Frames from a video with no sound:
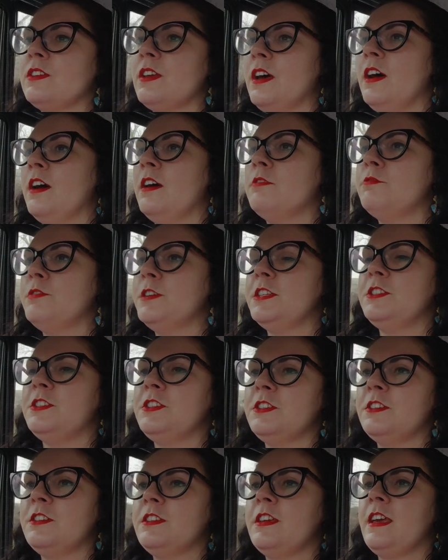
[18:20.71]
Richard
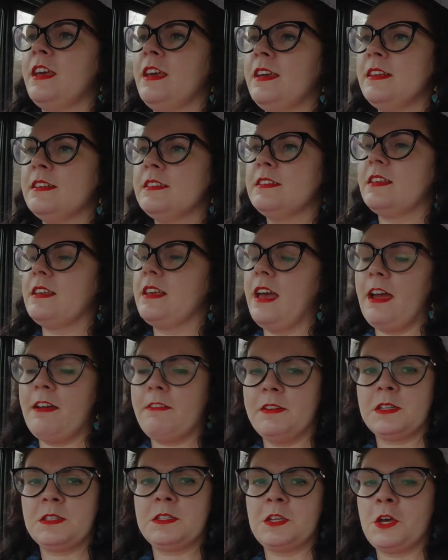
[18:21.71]
Gere's
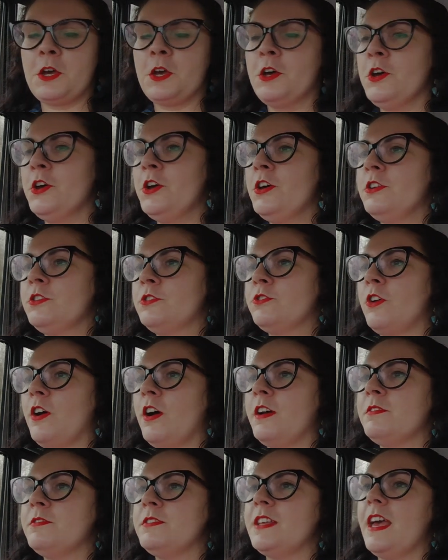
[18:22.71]
character
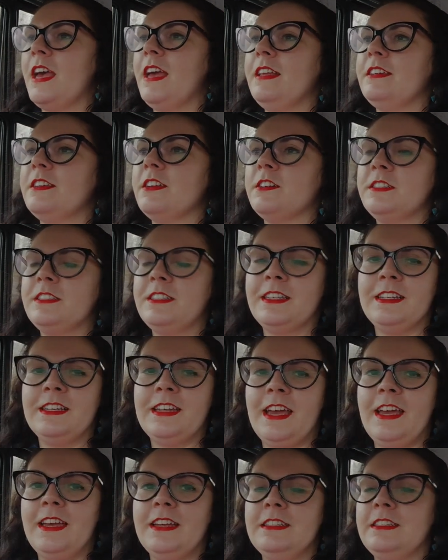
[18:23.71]
drives a
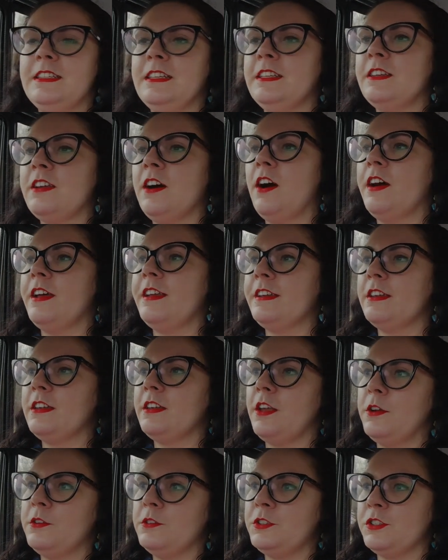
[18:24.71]
1989
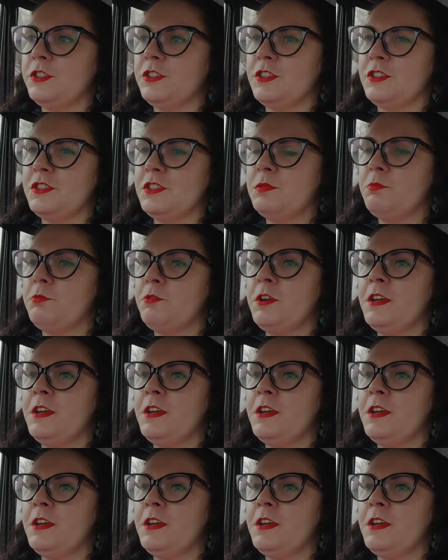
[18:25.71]
Lotus Esprit,